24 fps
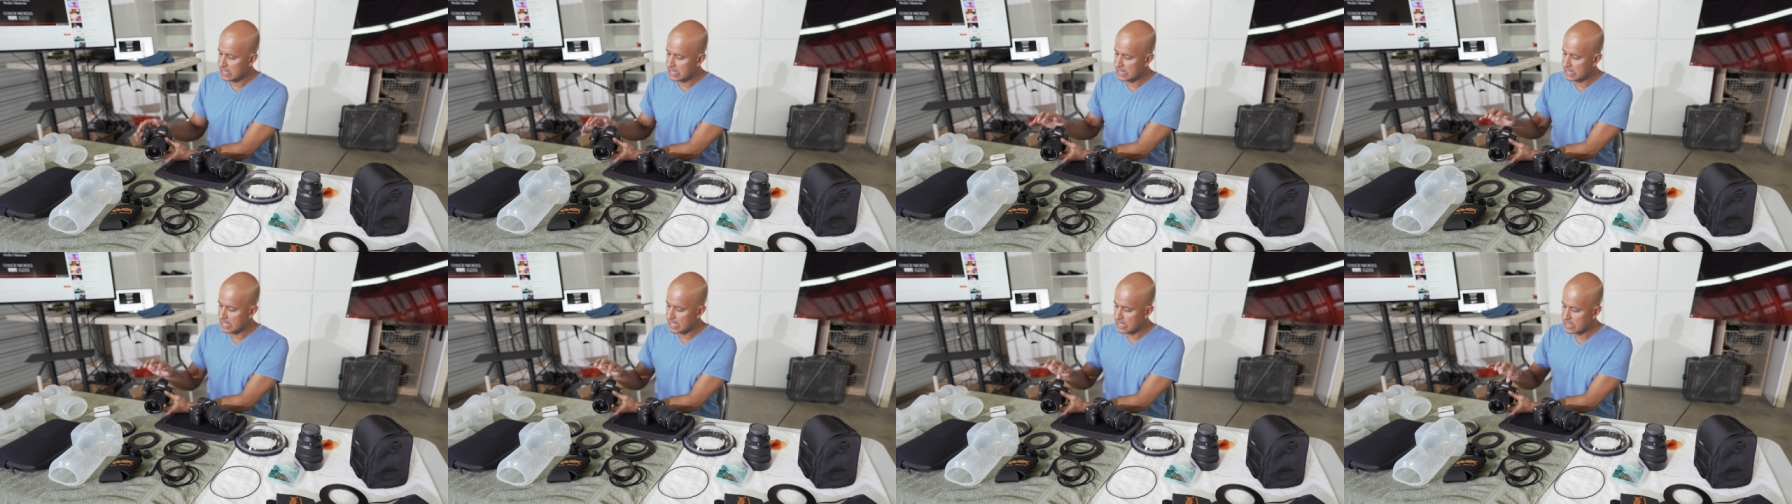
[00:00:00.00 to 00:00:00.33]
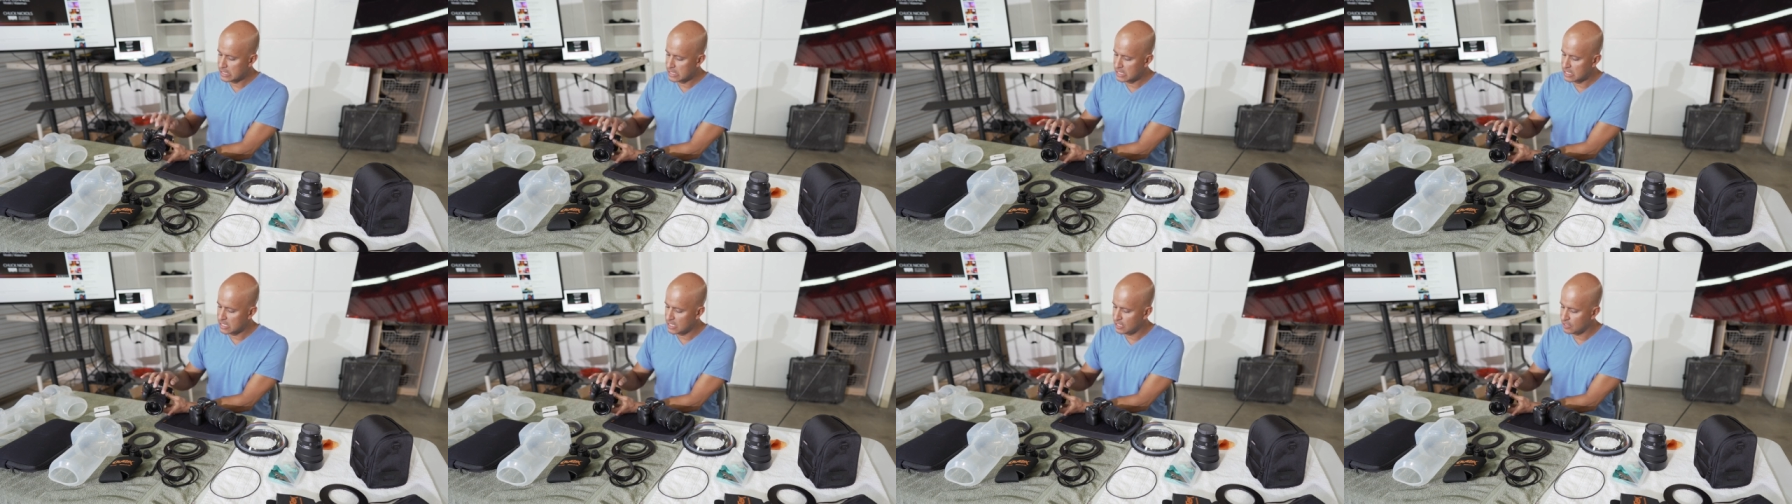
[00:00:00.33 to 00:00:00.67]

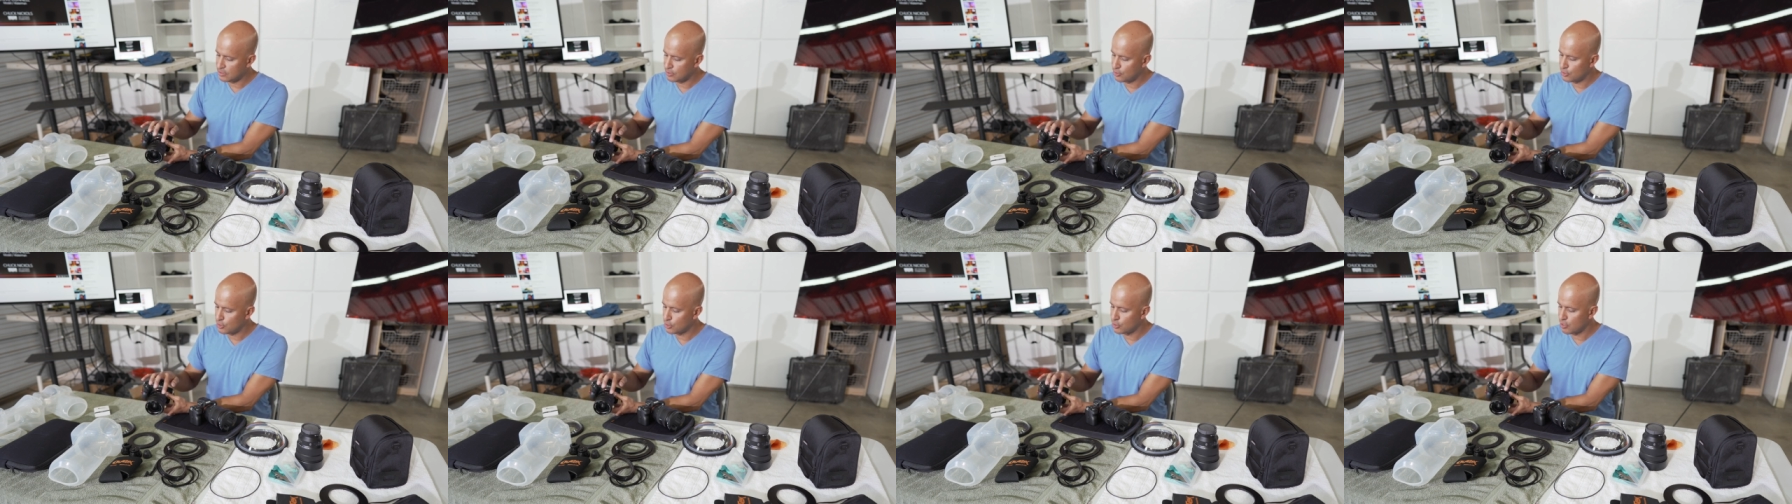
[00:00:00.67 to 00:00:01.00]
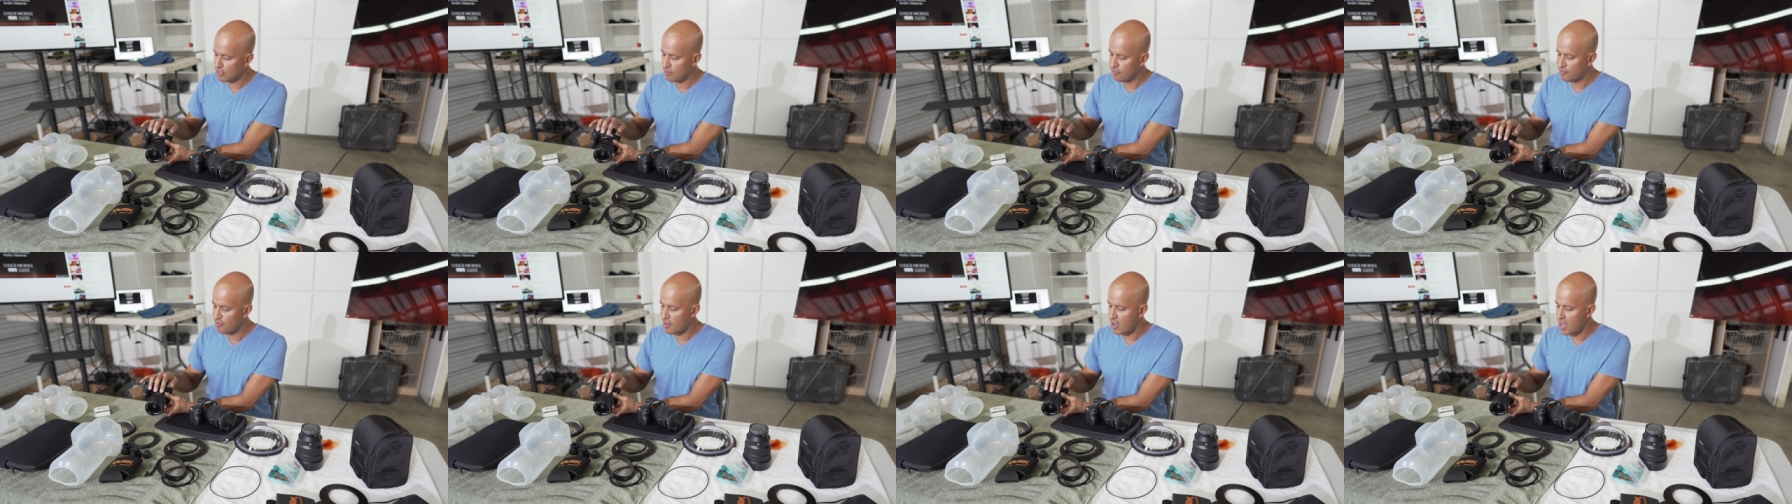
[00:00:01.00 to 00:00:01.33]

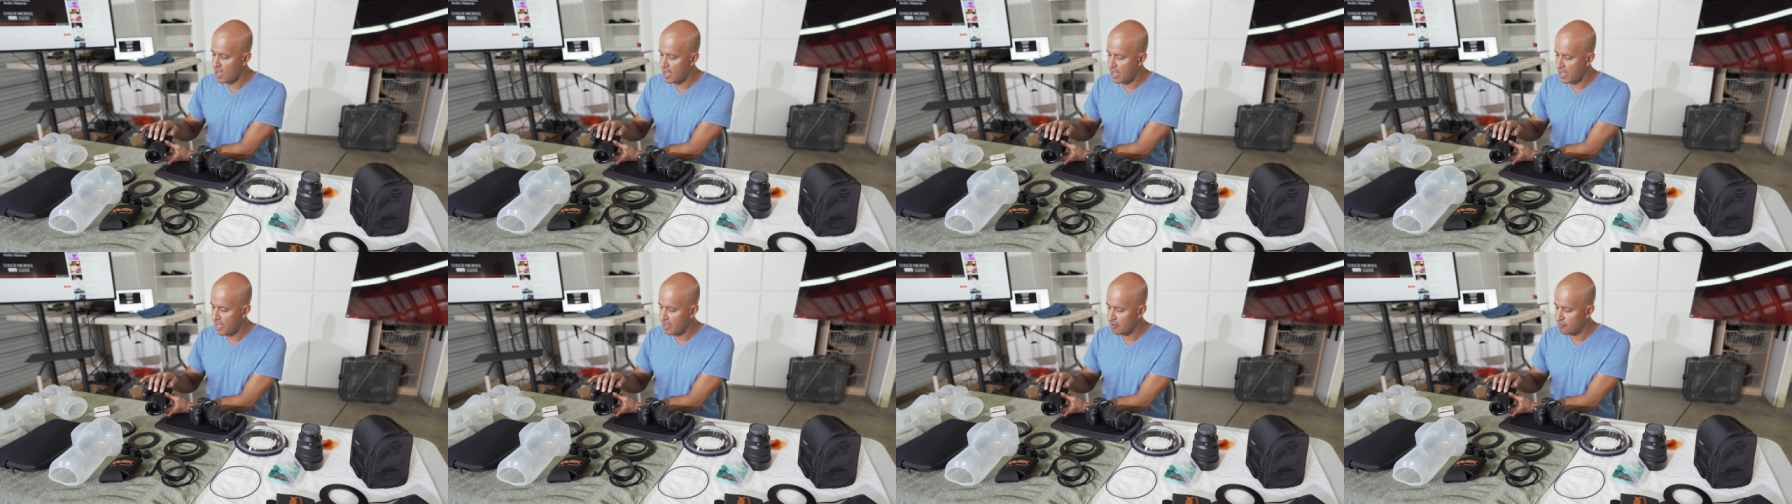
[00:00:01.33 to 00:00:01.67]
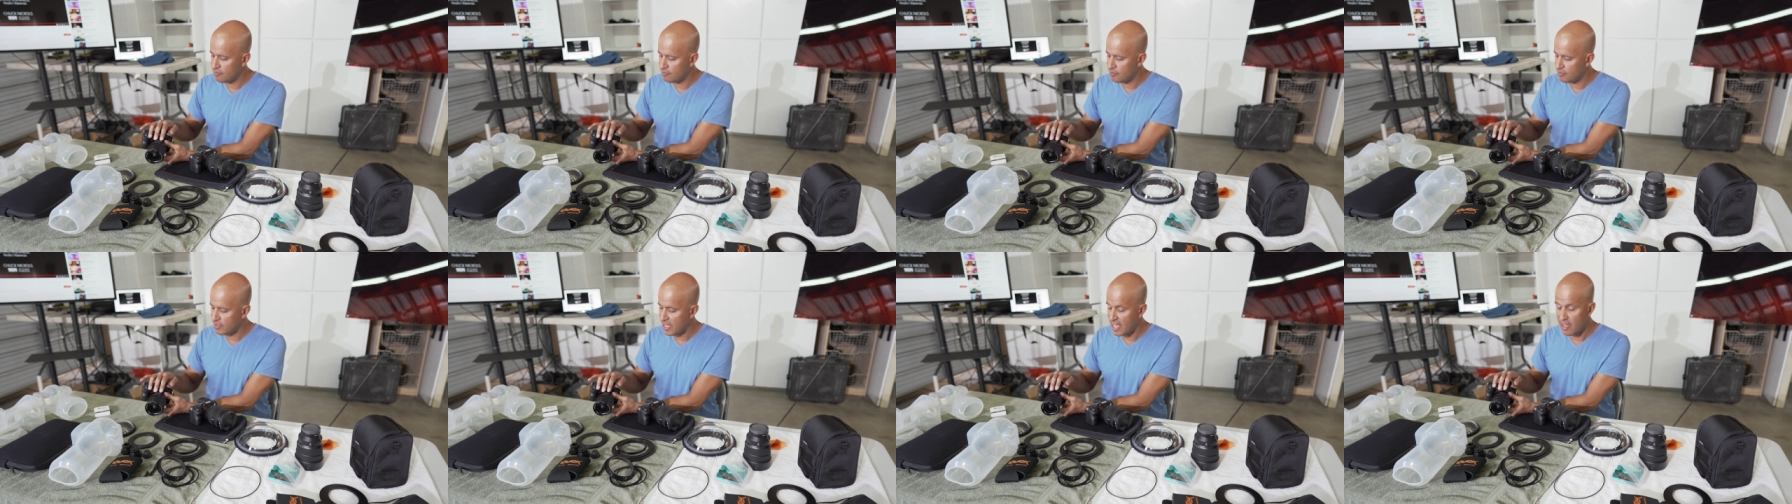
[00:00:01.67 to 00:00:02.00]

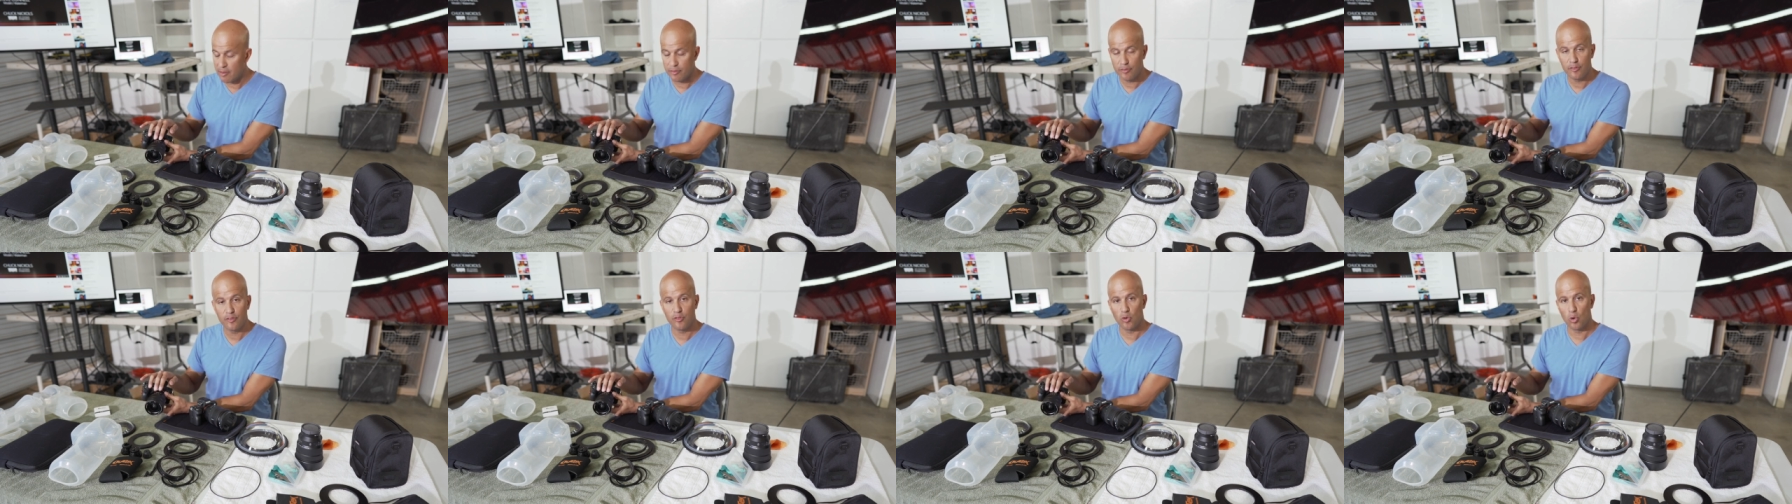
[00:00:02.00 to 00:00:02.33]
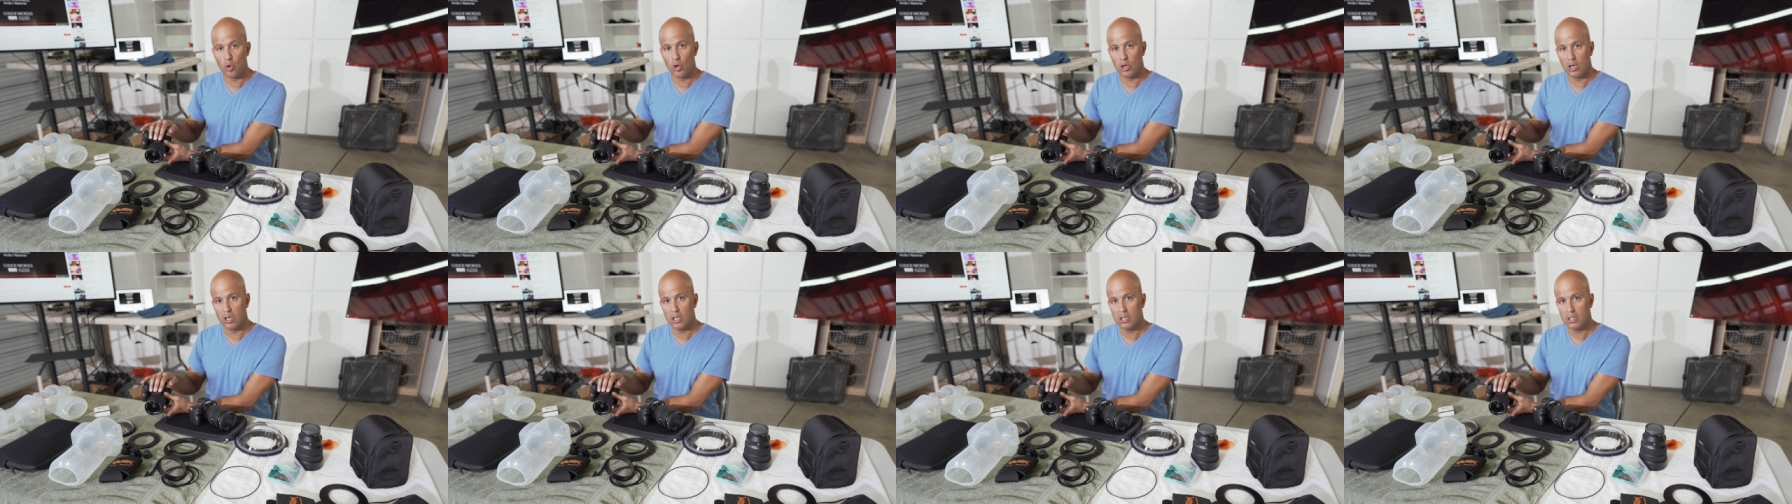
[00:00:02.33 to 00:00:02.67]
1635
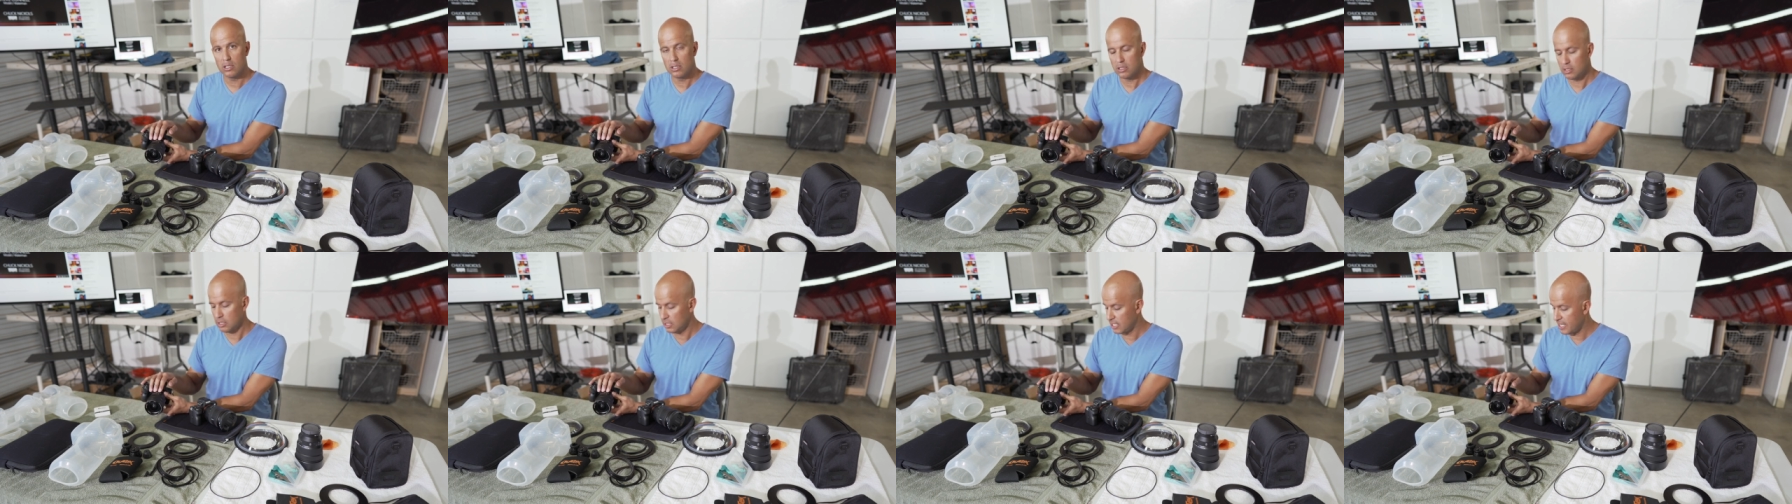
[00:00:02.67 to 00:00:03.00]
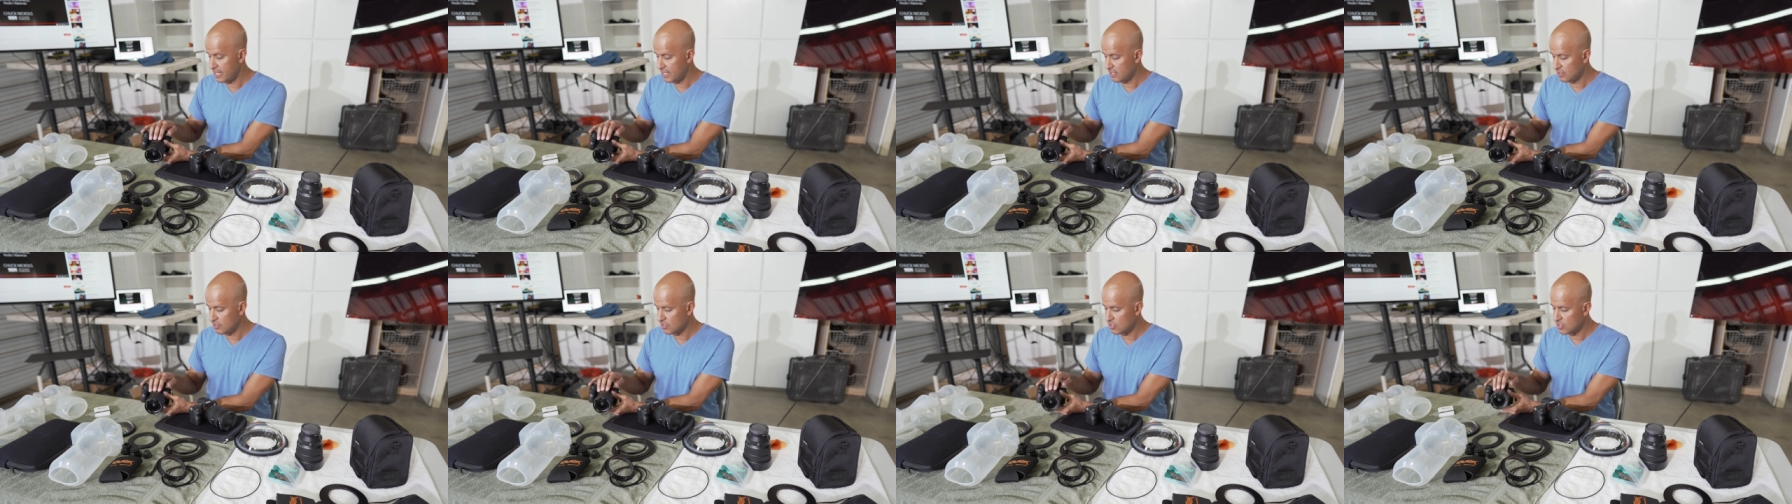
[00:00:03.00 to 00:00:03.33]
f4
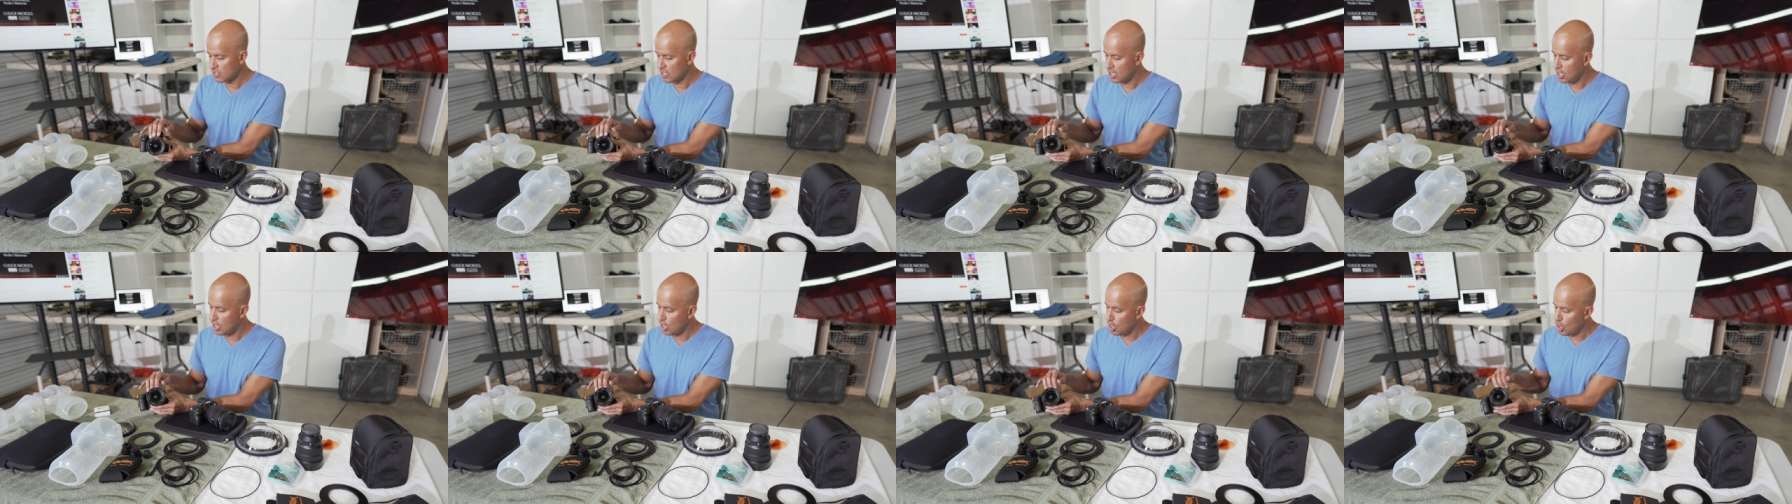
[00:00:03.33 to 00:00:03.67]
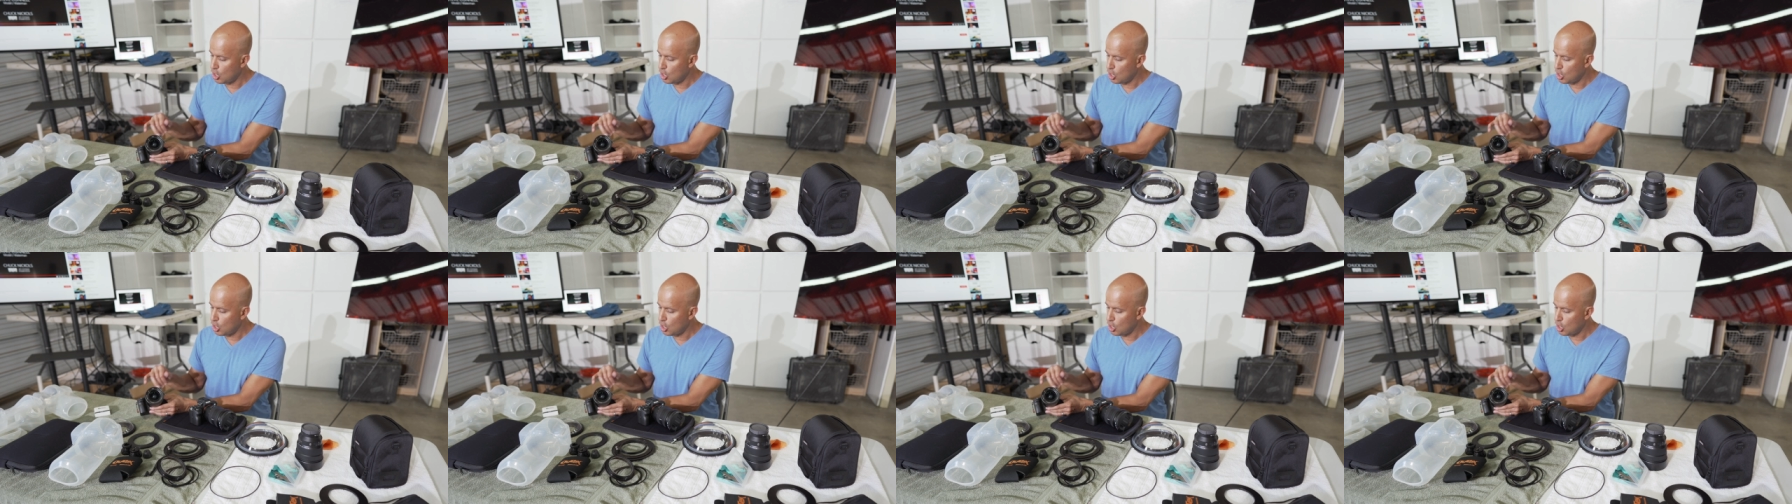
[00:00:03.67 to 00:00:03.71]
lens,